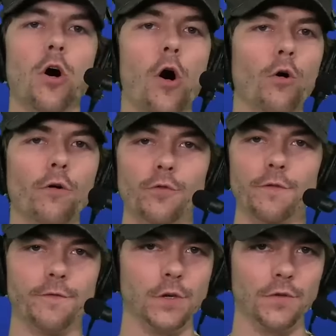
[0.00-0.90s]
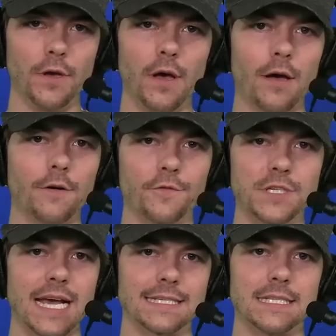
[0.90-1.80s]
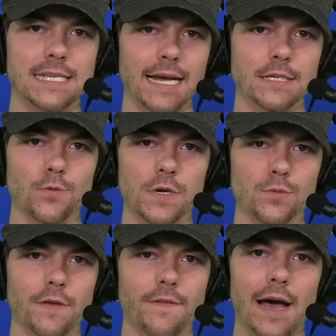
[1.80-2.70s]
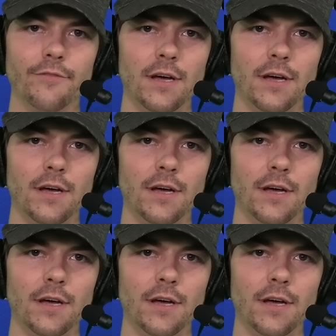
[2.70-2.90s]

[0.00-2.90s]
all over the field for Texas Tech in 2025.